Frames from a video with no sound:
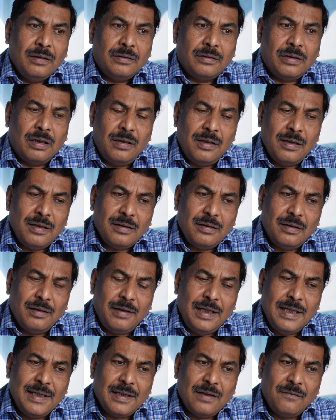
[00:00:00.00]
Third
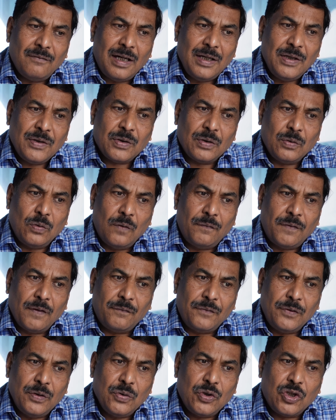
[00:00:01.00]
reason why you should go for
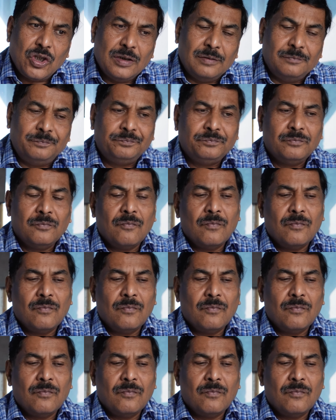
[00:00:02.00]
Fusion,